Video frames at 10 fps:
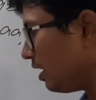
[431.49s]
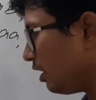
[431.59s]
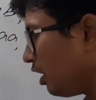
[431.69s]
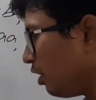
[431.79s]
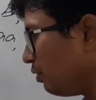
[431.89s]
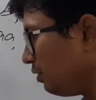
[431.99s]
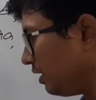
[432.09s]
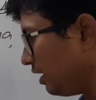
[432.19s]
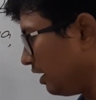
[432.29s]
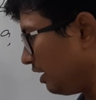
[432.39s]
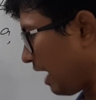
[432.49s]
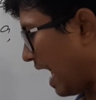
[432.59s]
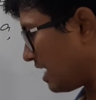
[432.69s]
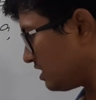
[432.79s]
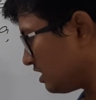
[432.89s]
Now,
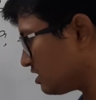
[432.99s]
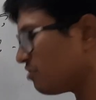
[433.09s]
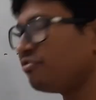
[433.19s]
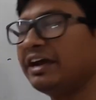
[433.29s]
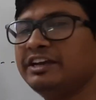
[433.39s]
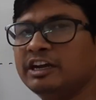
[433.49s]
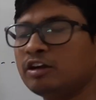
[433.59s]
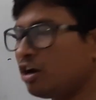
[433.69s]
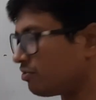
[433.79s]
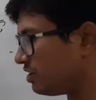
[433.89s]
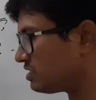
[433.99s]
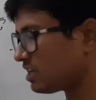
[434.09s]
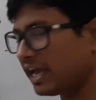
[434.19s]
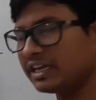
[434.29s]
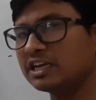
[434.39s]
as it is a finite long ways,
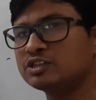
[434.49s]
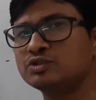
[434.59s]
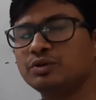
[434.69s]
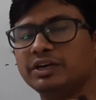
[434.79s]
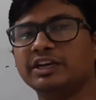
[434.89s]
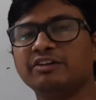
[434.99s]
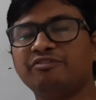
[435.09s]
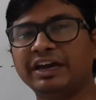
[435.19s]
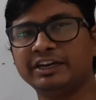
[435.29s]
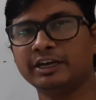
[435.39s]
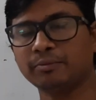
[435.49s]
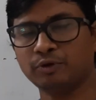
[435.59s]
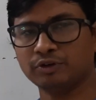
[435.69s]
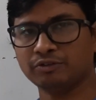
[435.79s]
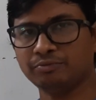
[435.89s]
I can store it in a finite
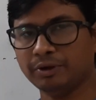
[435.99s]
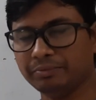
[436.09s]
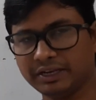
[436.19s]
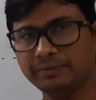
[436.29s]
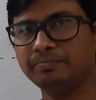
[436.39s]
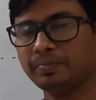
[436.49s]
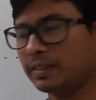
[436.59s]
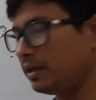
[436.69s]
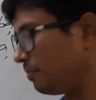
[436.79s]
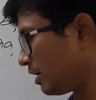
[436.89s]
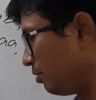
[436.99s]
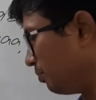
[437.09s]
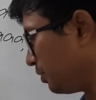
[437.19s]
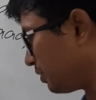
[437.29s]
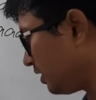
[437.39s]
amount of memory in my
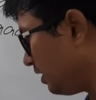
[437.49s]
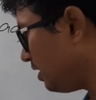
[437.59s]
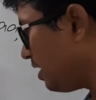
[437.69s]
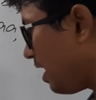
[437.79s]
computer,